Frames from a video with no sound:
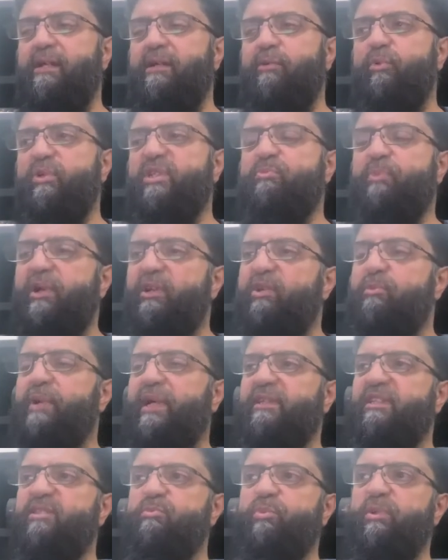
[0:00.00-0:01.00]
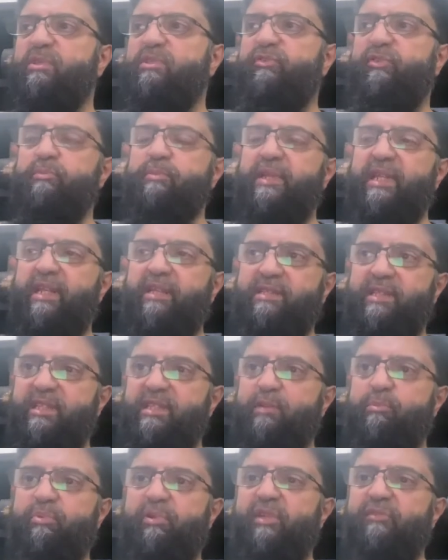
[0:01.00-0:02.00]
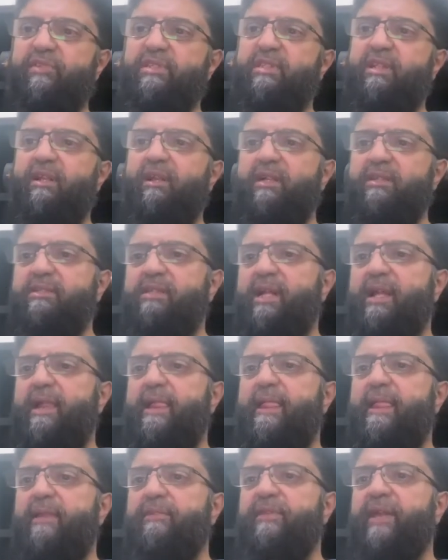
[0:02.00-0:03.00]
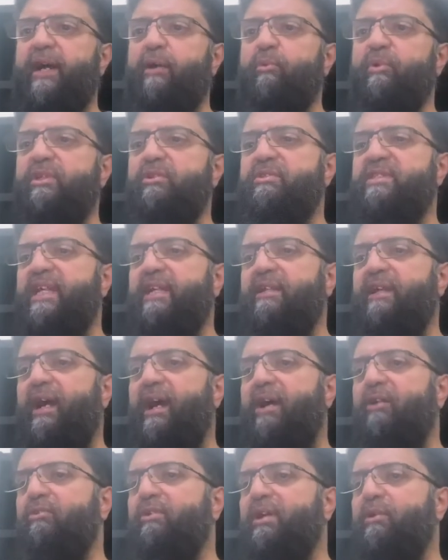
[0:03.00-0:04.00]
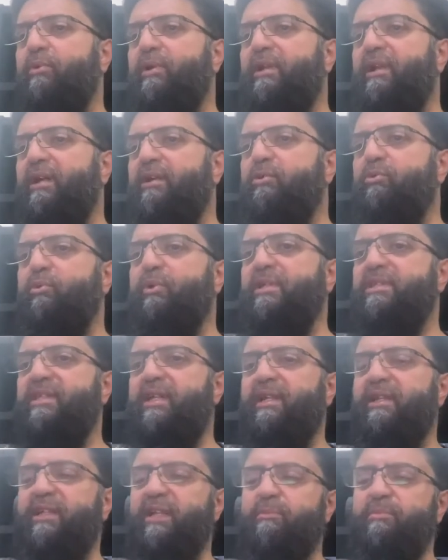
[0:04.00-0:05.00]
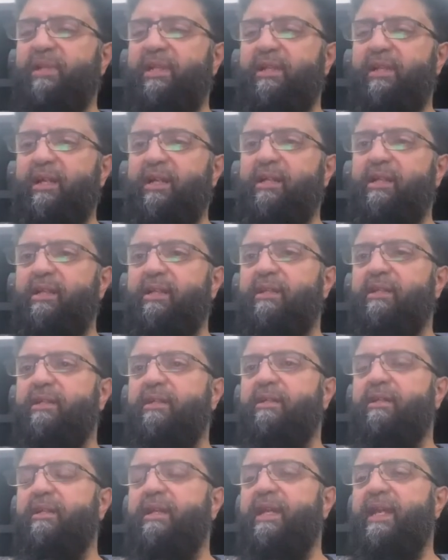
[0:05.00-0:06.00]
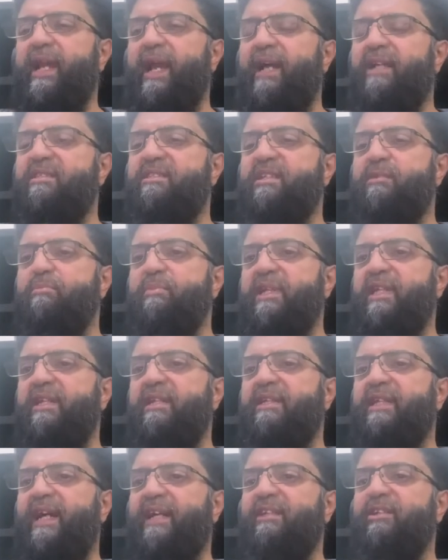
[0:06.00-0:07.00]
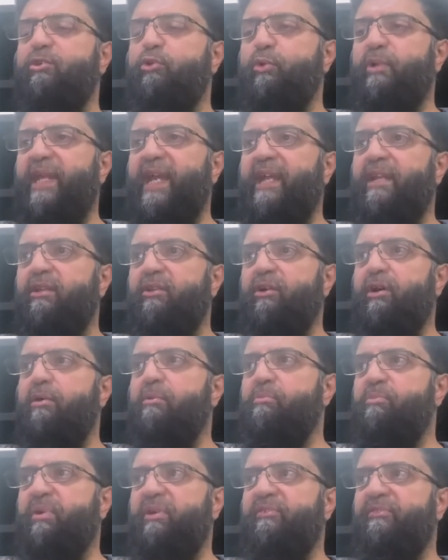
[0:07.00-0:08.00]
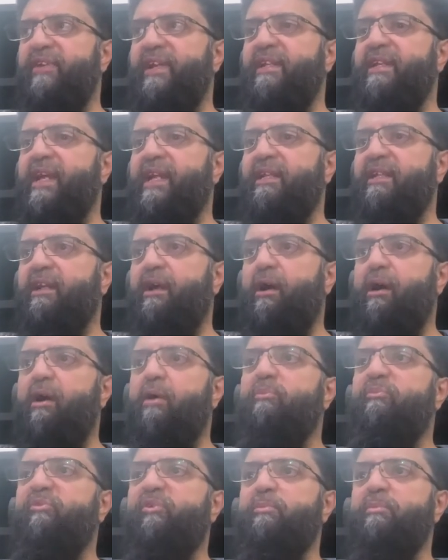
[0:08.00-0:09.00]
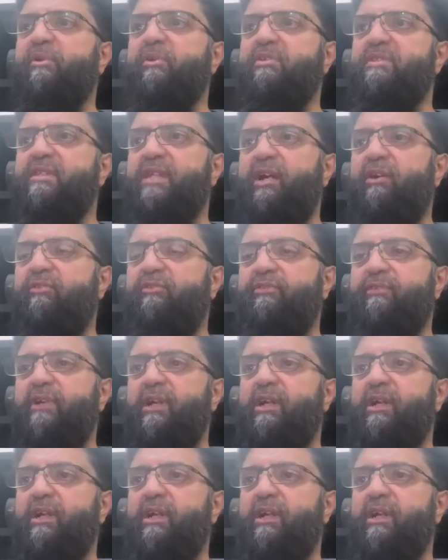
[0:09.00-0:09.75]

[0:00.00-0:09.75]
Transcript: We spoke about these beautiful meanings in the previous class, that when you say la hawla wa la quwwata illa billah, it has the meaning that you cannot prevent any harm from yourself,